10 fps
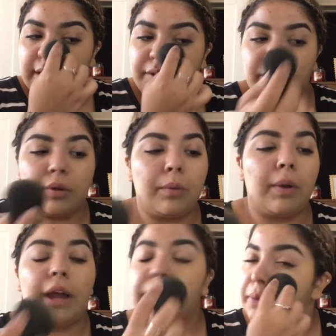I don't know
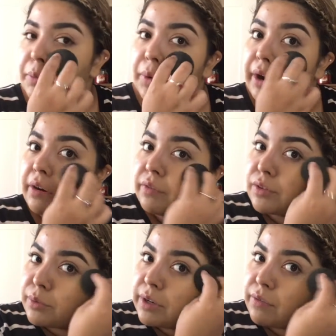why you would wear it for
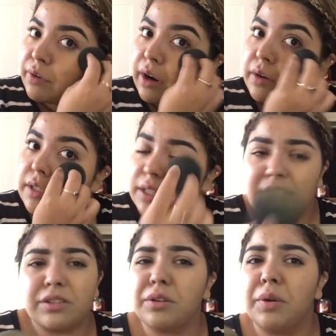24 hours
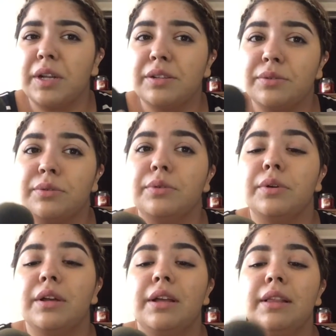unless you're going
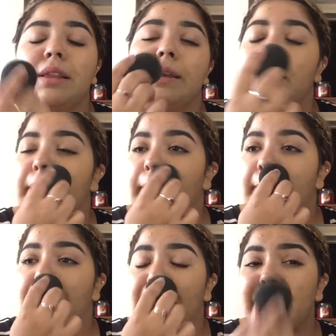to like
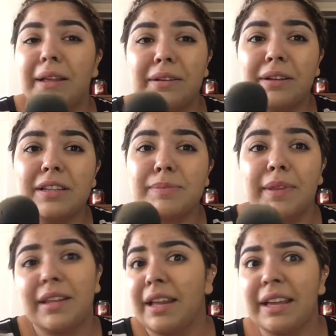a party and you're gonna
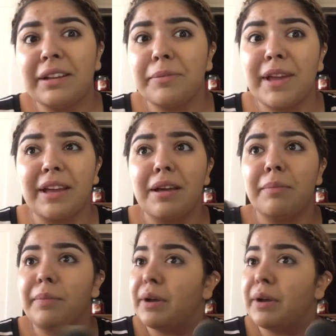spend the night in your makeup.